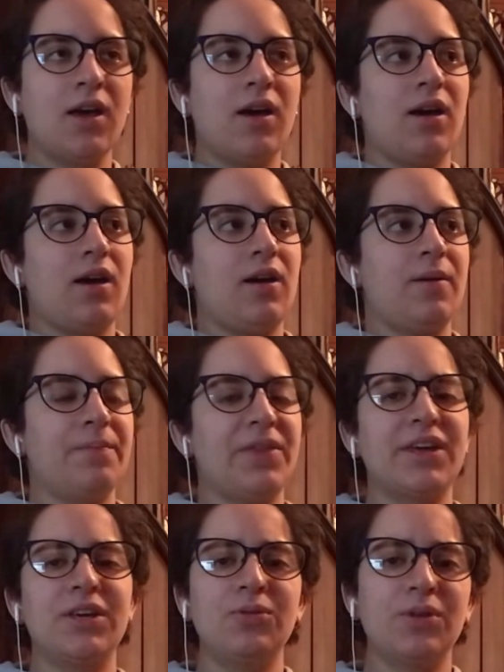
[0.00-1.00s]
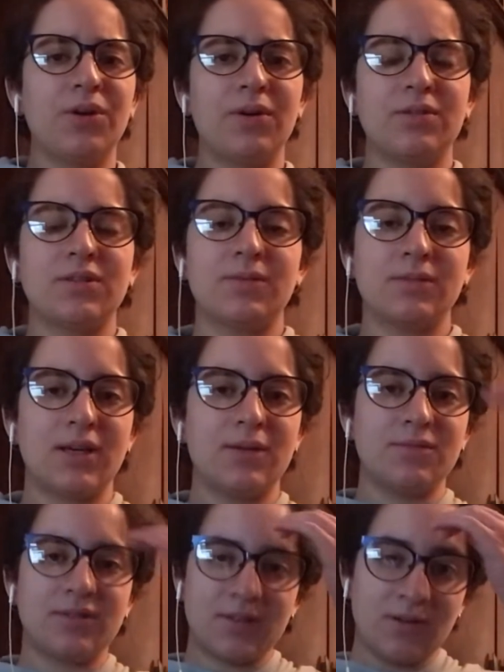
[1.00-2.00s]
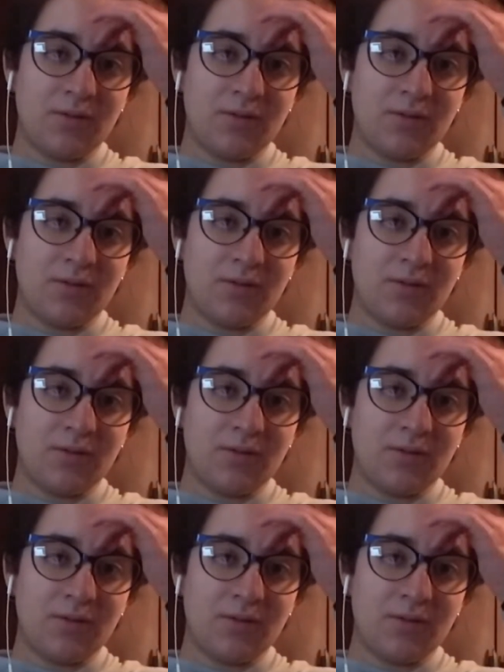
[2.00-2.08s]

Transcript: how sometimes